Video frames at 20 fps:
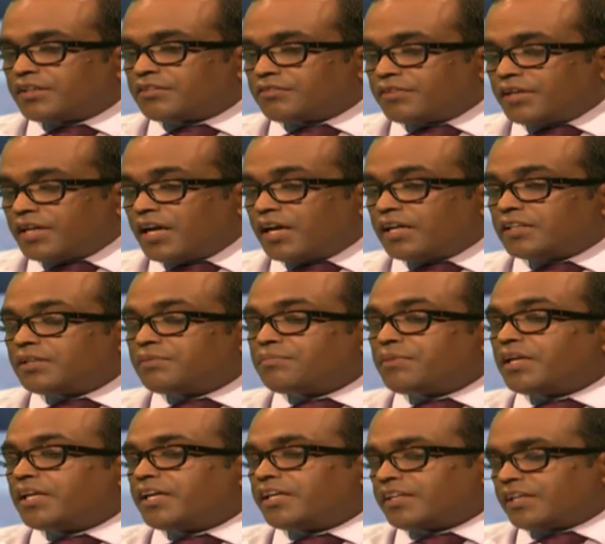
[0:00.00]
where the
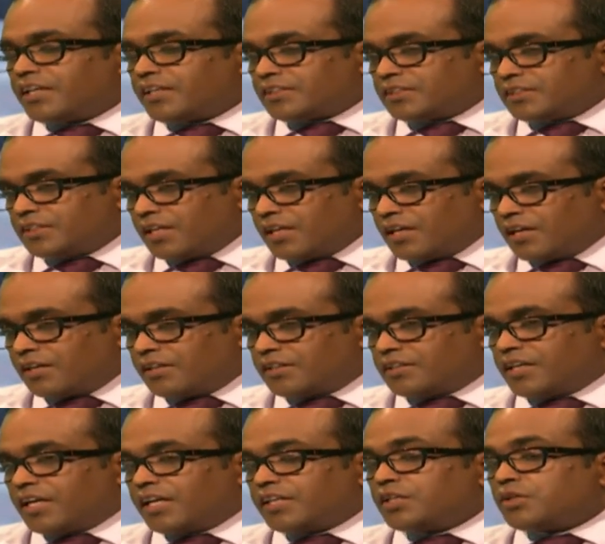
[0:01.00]
malaria is there,
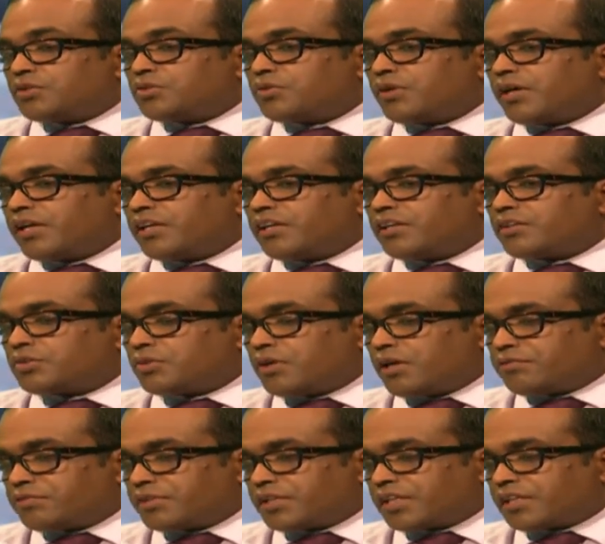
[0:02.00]
either to
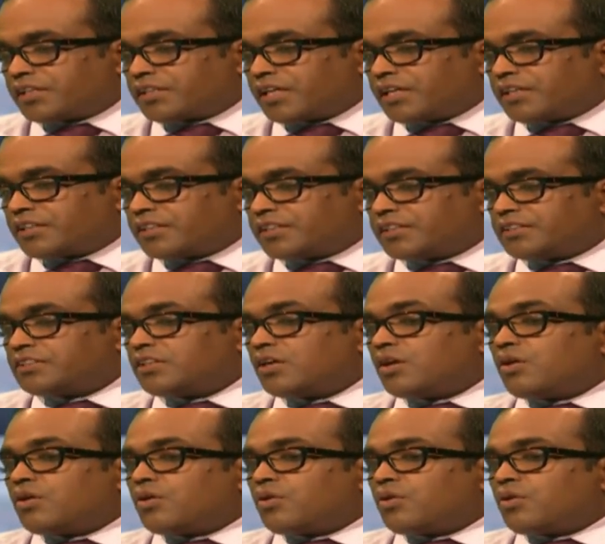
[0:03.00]
African countries